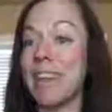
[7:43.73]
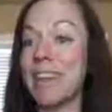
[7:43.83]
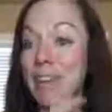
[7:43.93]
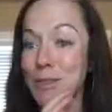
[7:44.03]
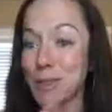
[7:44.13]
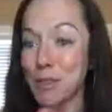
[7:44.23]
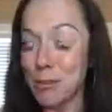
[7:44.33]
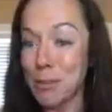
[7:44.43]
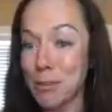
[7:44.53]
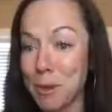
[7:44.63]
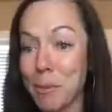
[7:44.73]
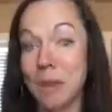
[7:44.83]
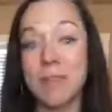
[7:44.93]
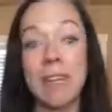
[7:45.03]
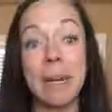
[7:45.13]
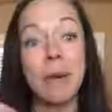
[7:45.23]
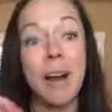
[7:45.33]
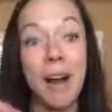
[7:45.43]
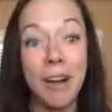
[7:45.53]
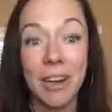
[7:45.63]
They also ship you spray bottles, and I put
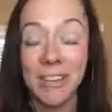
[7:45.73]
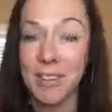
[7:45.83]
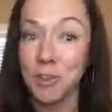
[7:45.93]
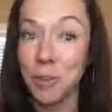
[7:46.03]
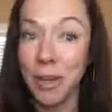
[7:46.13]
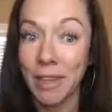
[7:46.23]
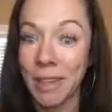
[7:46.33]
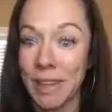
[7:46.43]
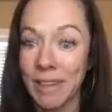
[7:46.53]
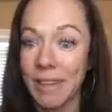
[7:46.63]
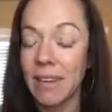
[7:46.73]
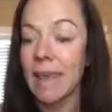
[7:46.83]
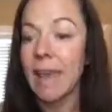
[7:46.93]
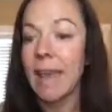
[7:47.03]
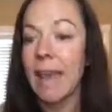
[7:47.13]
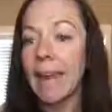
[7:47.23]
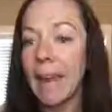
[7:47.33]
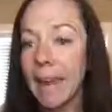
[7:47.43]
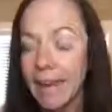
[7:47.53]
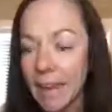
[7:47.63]
On Guard essential oil in it. And
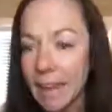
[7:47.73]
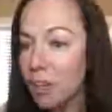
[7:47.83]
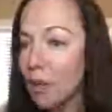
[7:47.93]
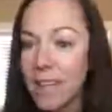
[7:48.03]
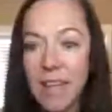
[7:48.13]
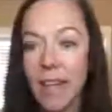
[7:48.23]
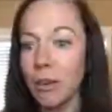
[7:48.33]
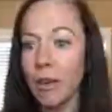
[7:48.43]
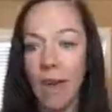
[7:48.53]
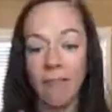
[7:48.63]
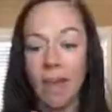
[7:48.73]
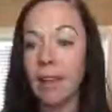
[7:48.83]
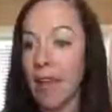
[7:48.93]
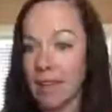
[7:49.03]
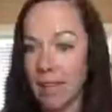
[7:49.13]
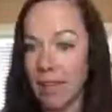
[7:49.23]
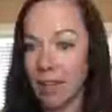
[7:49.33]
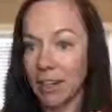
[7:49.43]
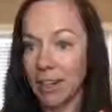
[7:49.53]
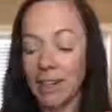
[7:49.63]
again, you guys, I don't have a glass
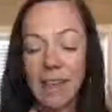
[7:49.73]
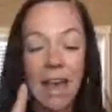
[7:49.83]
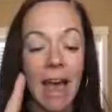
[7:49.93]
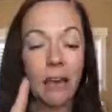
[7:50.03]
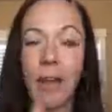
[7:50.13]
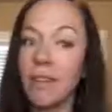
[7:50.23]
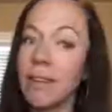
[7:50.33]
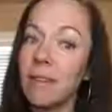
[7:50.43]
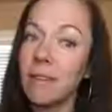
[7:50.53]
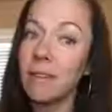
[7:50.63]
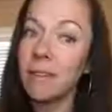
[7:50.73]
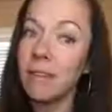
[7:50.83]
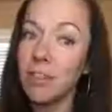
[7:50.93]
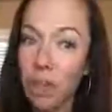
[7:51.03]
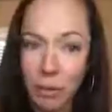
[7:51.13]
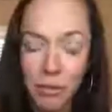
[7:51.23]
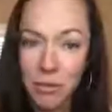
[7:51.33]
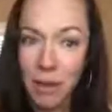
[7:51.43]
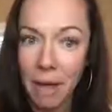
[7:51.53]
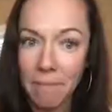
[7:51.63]
cleaner. I don't have a shower
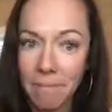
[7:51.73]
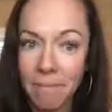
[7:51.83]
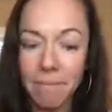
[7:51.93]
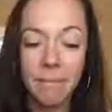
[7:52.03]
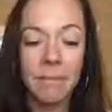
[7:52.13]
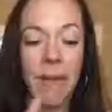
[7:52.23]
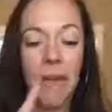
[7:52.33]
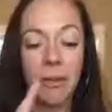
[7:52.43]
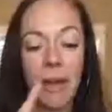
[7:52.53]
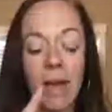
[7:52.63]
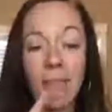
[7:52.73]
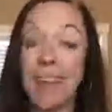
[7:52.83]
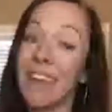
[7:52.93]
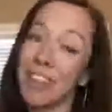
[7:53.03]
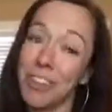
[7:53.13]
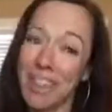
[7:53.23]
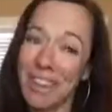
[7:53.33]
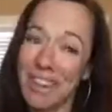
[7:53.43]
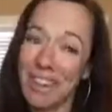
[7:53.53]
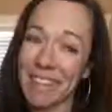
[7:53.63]
scrub. I don't have a kitchen cleaner.